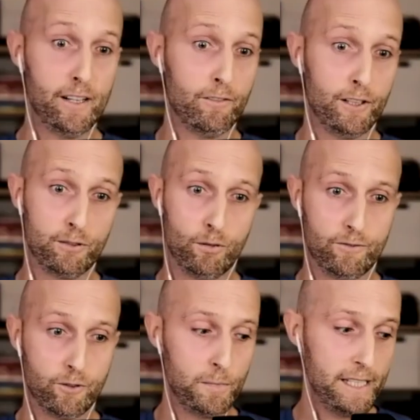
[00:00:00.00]
obvious one
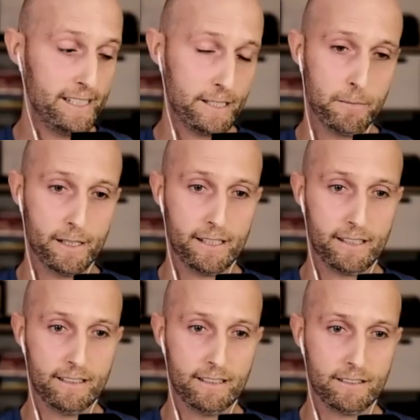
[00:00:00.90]
for me at the minute
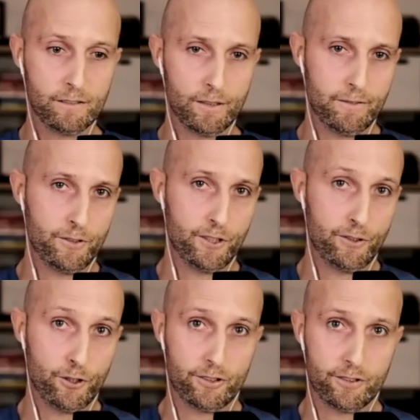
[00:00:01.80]
is
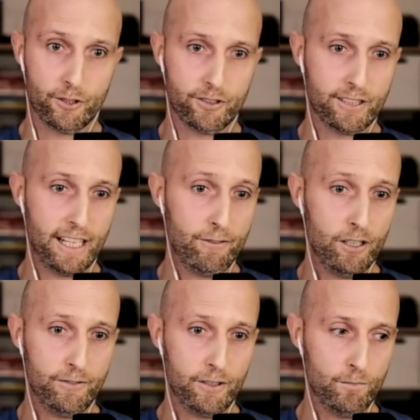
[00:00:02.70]
there's there's several
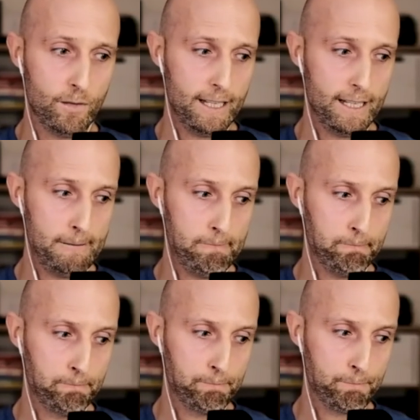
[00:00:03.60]
of them.
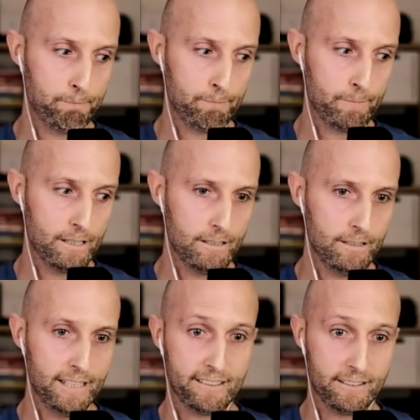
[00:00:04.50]
Um,
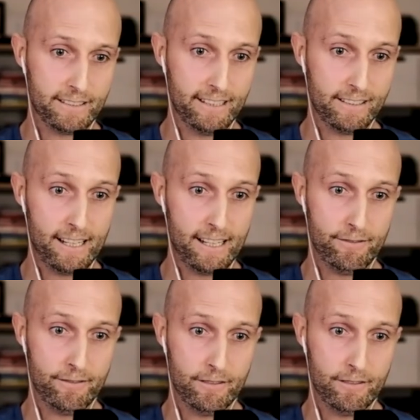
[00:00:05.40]
LinkedIn Sales Nav,